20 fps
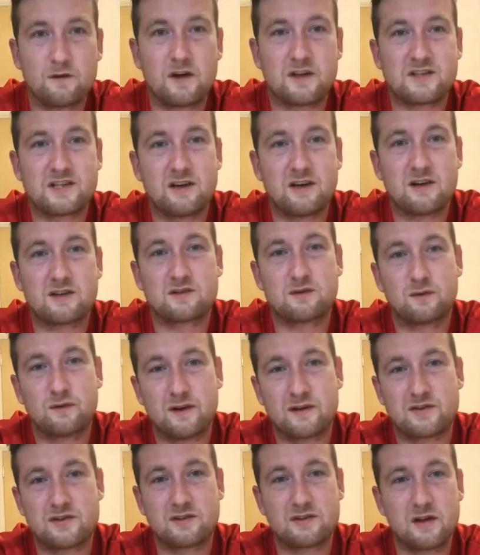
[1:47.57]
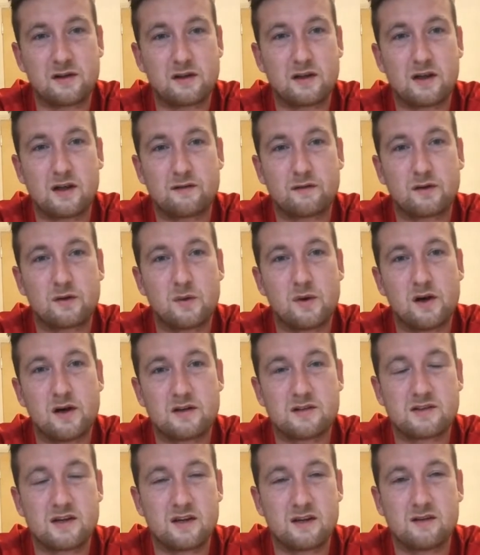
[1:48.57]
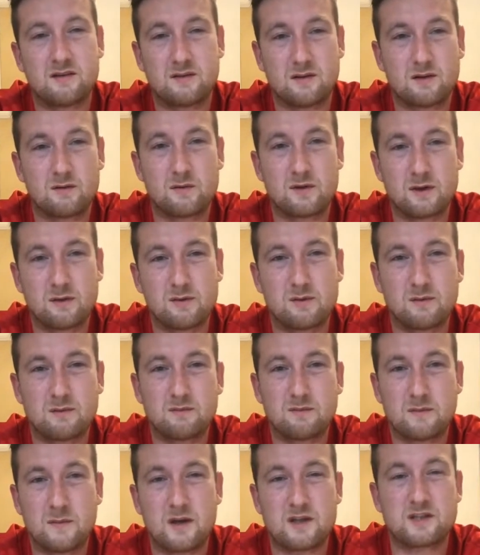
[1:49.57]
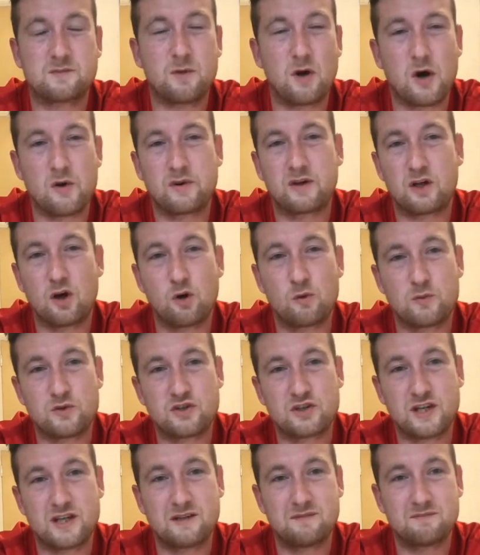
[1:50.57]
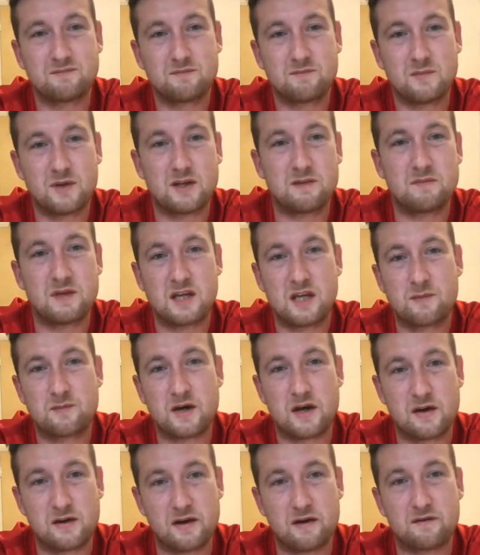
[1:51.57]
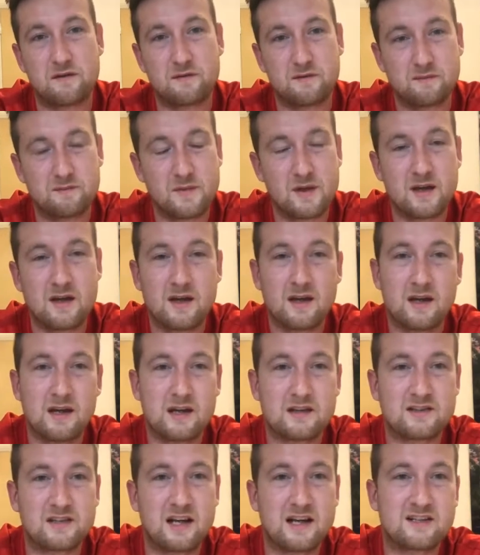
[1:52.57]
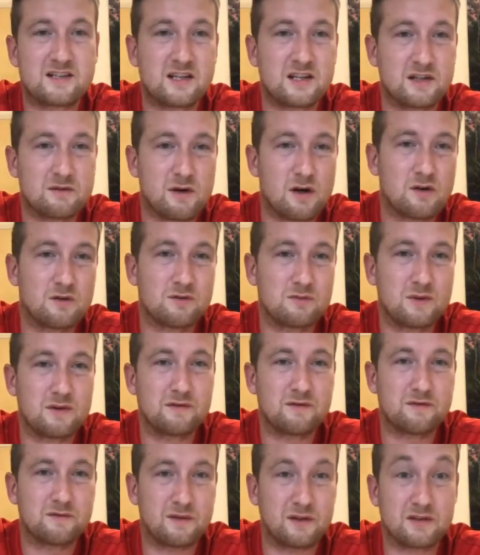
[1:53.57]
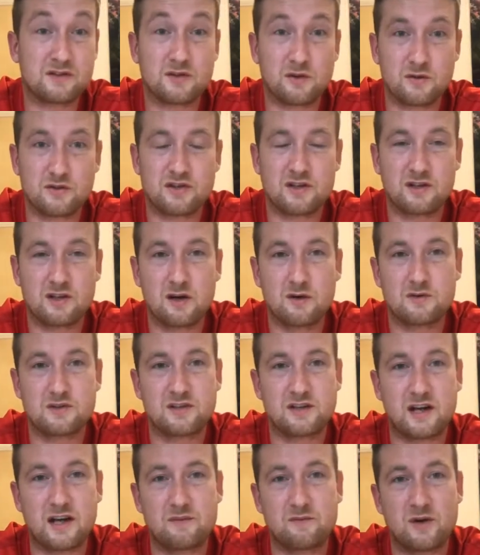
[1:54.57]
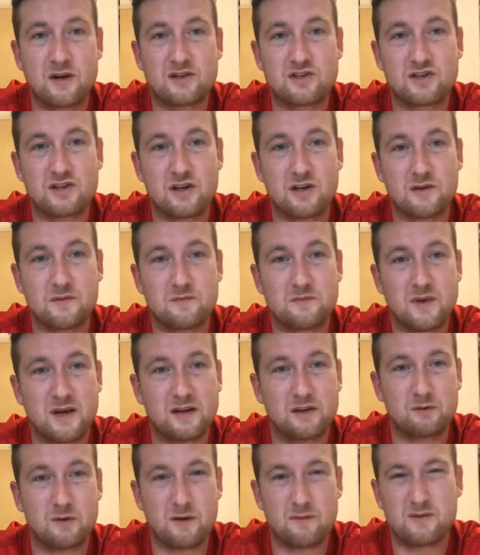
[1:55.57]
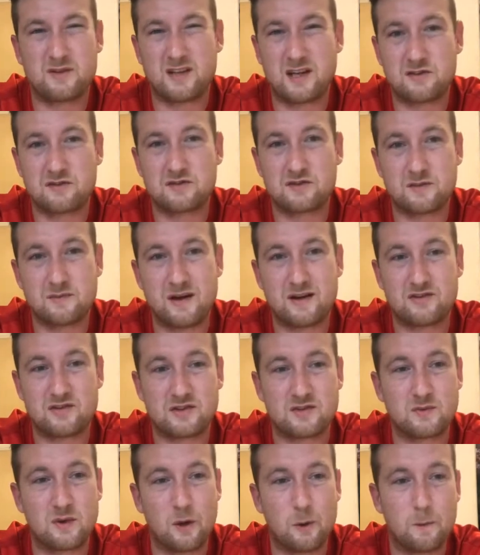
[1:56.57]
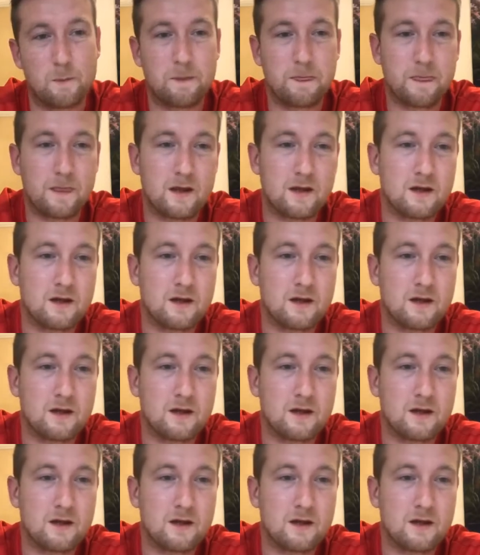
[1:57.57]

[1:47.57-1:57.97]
Firstly, Arsenal fans should know that they've acquired a real aspiring goal machine in Mika Biereth. He's an 18-year-old with an astonishing goals-to-game ratio and a reputation to match as well.